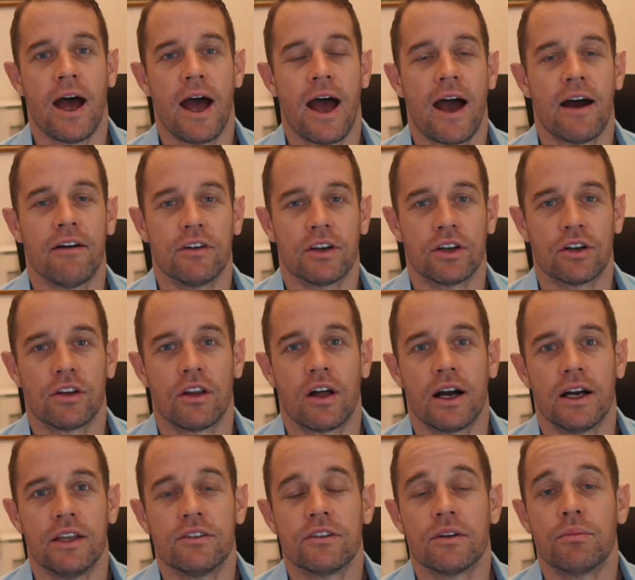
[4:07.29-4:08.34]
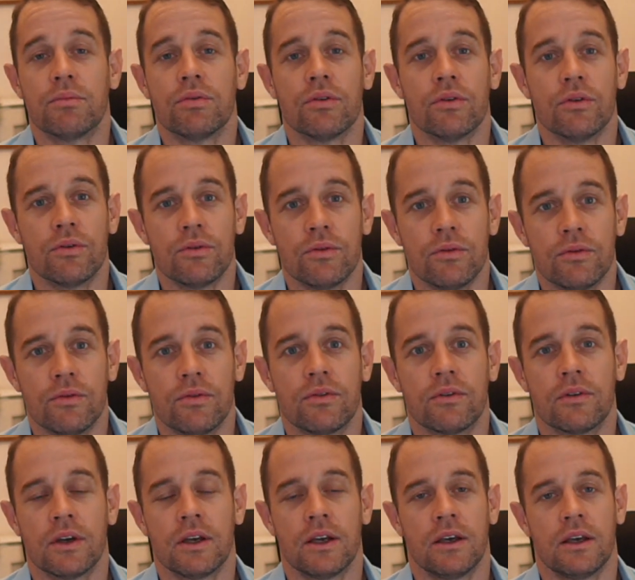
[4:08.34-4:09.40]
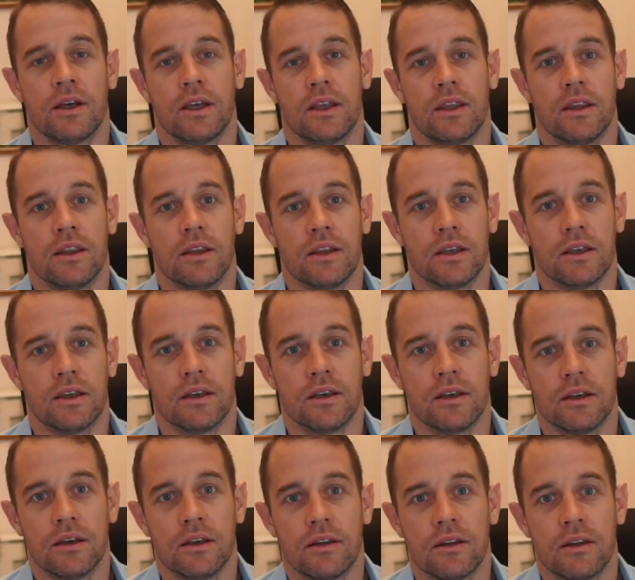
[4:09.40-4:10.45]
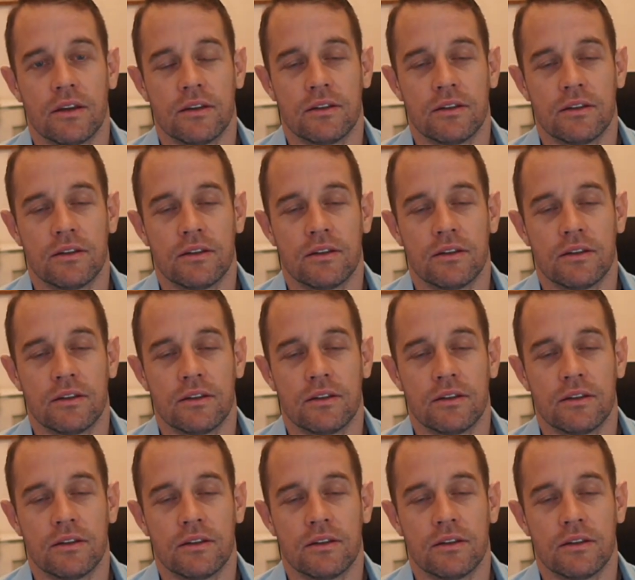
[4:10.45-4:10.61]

having clients approve the